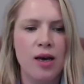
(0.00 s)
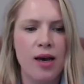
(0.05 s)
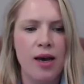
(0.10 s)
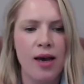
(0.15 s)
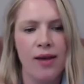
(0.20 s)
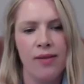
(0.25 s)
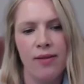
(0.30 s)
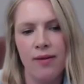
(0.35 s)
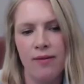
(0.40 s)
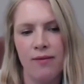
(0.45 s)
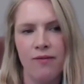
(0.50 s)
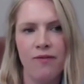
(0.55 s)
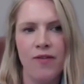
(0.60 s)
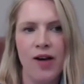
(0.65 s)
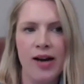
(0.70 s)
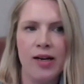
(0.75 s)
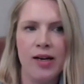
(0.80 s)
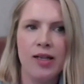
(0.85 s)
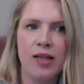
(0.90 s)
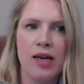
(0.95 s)
And then
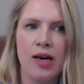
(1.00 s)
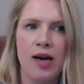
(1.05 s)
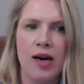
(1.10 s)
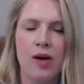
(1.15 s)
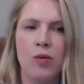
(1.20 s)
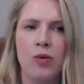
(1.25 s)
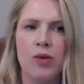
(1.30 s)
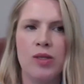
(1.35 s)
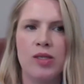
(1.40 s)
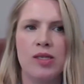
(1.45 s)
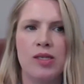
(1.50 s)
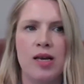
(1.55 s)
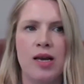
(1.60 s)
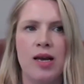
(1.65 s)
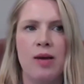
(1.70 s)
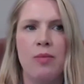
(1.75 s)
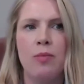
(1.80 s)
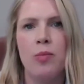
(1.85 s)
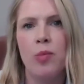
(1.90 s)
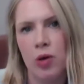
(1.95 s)
finally, I would
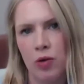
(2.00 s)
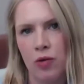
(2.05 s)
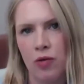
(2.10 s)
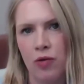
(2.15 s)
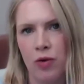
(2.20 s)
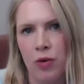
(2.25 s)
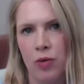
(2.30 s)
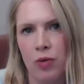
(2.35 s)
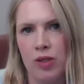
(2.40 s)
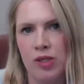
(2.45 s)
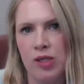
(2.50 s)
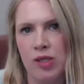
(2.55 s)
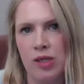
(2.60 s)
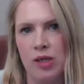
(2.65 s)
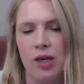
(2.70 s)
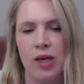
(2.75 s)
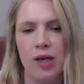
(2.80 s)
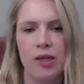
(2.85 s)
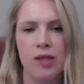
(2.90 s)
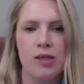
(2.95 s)
say build for
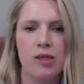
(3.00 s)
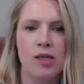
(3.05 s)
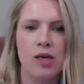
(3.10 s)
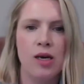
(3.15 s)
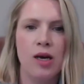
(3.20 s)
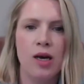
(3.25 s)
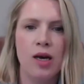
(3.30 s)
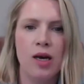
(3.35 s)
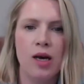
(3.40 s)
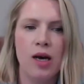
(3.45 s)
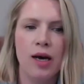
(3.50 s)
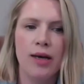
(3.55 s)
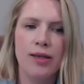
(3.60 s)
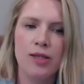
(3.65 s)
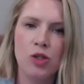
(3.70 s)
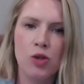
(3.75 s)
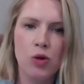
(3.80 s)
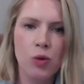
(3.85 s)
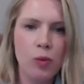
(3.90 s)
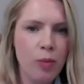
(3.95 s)
resilience.
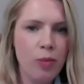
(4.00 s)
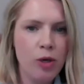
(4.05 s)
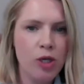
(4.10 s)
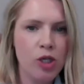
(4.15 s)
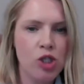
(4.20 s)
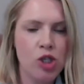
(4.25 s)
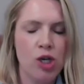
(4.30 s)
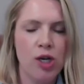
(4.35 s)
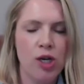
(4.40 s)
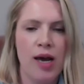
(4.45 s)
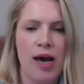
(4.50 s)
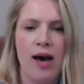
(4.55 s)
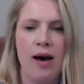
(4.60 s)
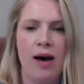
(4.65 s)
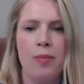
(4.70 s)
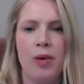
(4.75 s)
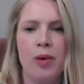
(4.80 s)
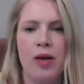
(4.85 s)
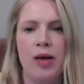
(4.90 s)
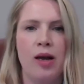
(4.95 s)
Assume a breach could
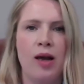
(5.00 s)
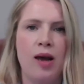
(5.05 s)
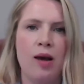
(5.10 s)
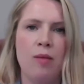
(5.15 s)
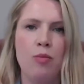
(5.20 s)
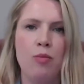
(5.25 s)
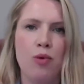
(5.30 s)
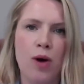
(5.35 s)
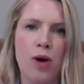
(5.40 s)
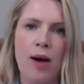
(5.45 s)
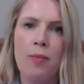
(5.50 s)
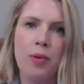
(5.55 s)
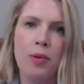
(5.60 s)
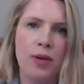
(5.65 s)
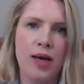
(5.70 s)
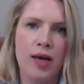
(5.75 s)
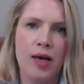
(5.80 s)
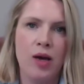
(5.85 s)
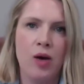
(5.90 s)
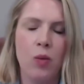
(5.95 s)
happen and prep
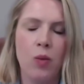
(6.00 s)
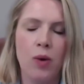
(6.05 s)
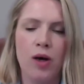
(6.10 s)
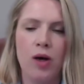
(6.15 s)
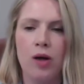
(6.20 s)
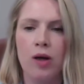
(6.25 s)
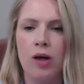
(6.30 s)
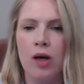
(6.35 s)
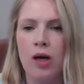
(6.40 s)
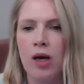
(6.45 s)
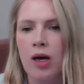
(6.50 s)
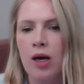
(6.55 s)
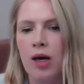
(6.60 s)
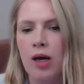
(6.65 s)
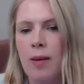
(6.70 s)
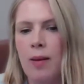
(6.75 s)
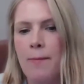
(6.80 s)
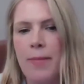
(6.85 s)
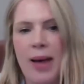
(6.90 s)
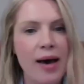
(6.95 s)
like it will.
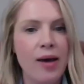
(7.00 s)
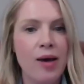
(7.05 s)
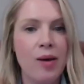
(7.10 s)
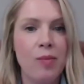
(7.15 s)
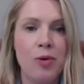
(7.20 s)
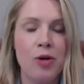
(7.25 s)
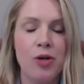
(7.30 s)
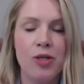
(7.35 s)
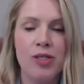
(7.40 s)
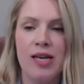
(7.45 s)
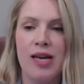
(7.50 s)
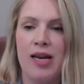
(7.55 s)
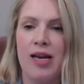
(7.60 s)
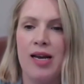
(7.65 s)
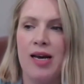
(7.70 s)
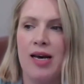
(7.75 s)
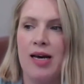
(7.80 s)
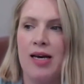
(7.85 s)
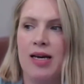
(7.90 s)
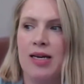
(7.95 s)
Back up your
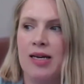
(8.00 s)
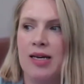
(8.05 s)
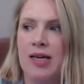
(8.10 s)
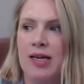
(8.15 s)
data,